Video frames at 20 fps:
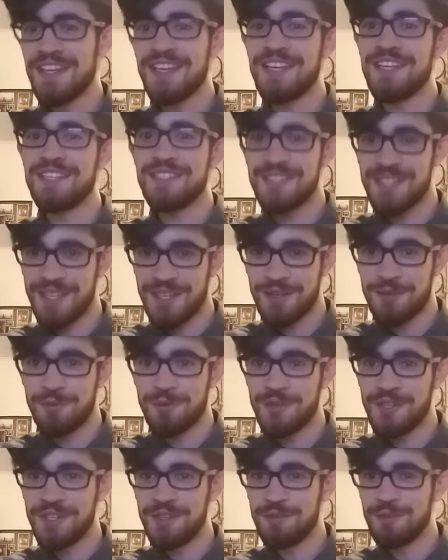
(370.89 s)
a second
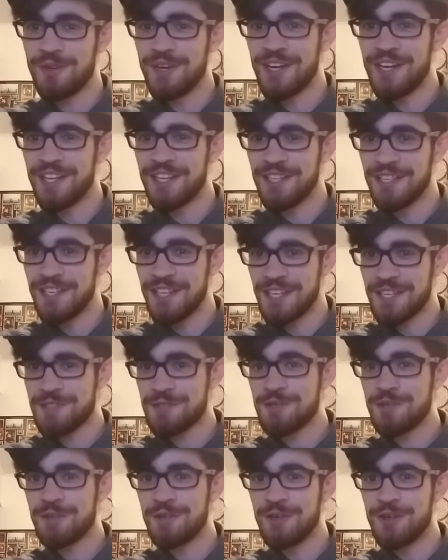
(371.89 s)
one where I get
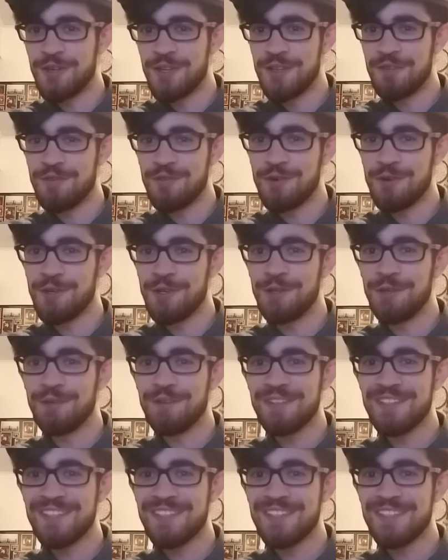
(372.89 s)
extra nerdy for you.